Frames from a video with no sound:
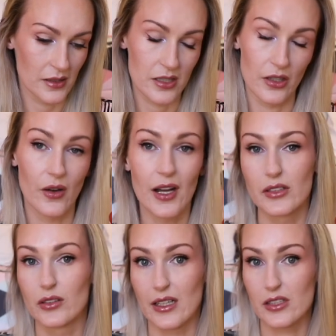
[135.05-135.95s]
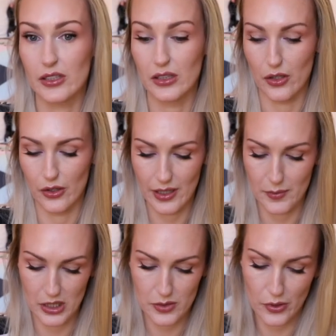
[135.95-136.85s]
So I don't actually know how
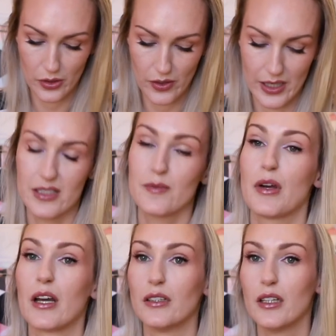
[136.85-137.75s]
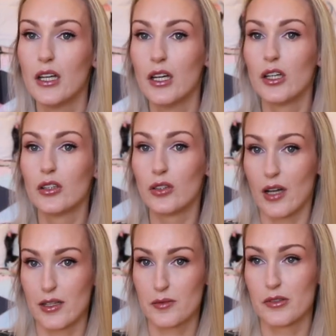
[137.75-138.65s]
much progress, but you
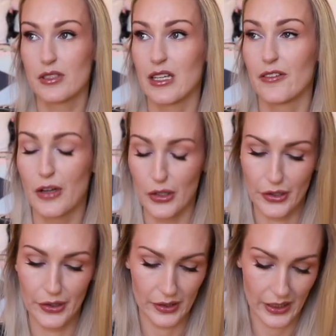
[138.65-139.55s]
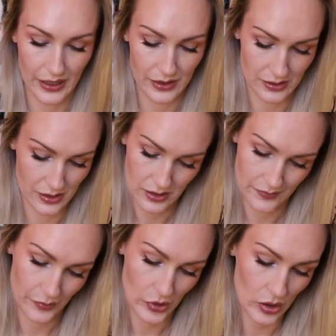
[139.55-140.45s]
guys will see a photo and
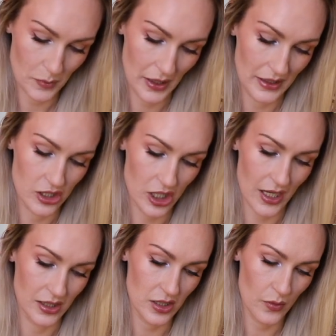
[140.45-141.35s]
you can be the judge.